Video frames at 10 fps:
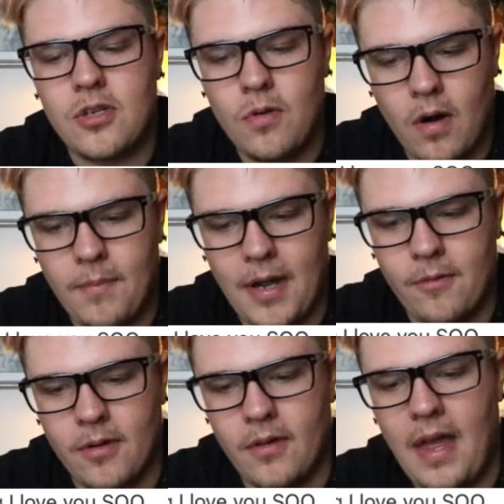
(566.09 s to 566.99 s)
You are my
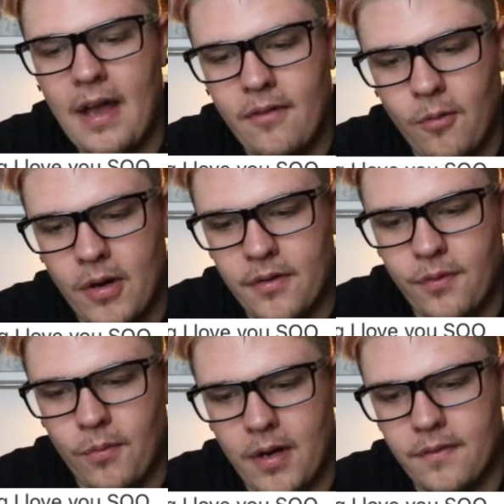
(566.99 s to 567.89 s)
world. Have a
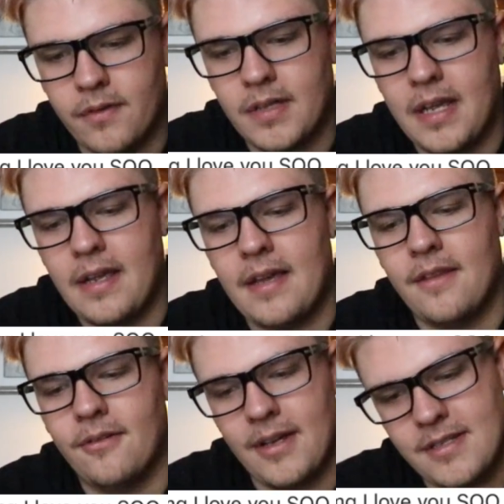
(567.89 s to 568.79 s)
wonderful, wonderful day
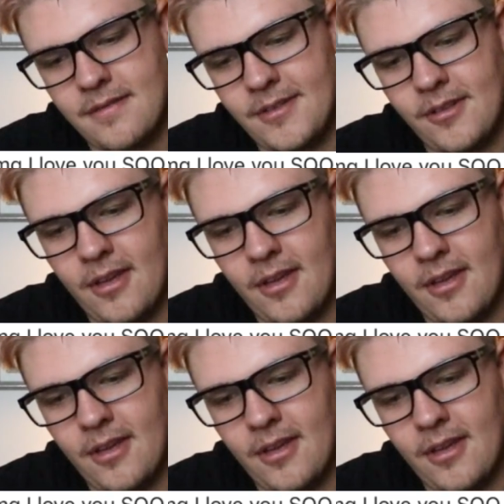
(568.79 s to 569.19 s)
and the rest of your